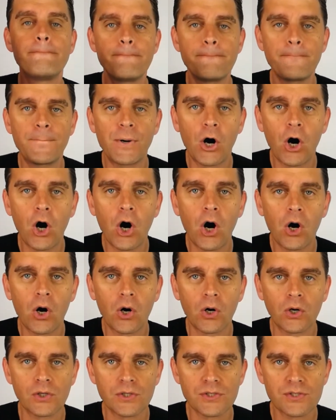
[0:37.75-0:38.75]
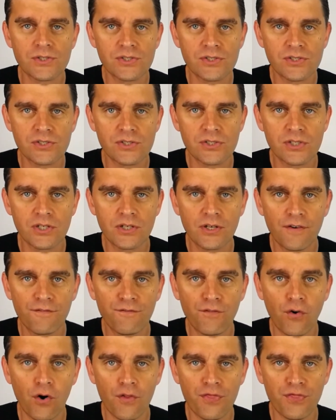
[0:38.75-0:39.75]
Pause
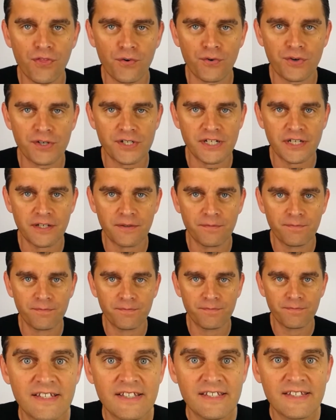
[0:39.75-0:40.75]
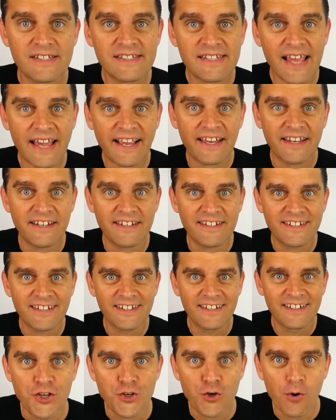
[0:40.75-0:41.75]
for authority. Second,
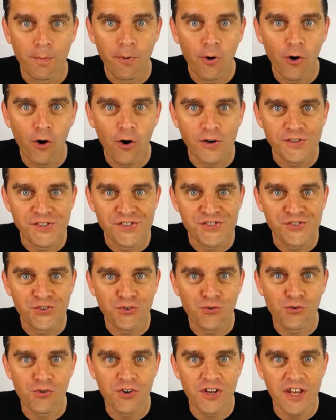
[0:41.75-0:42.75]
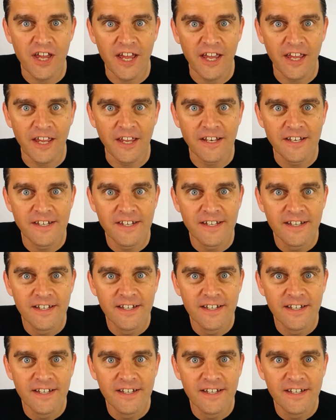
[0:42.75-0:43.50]
your pauses create